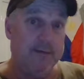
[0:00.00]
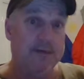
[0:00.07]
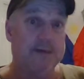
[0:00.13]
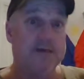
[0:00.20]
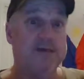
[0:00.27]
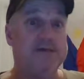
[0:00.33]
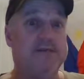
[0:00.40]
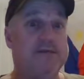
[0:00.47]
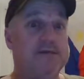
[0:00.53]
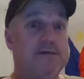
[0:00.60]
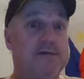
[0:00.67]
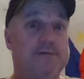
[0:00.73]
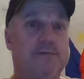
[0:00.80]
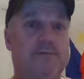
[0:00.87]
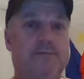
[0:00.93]
because
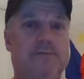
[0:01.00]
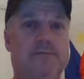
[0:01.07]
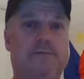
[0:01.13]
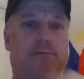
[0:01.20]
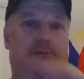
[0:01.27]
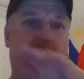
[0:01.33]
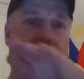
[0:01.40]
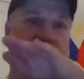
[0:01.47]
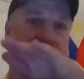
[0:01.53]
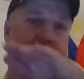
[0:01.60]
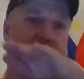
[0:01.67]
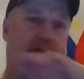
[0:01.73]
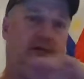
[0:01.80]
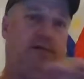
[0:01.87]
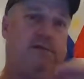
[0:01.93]
the
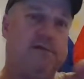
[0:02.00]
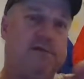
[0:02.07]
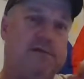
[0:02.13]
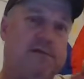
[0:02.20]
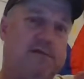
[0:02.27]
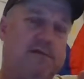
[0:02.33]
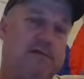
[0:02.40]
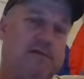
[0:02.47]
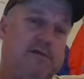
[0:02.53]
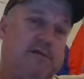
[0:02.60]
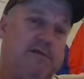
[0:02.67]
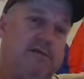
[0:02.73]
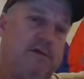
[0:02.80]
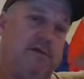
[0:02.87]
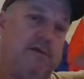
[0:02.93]
ceiling is sort of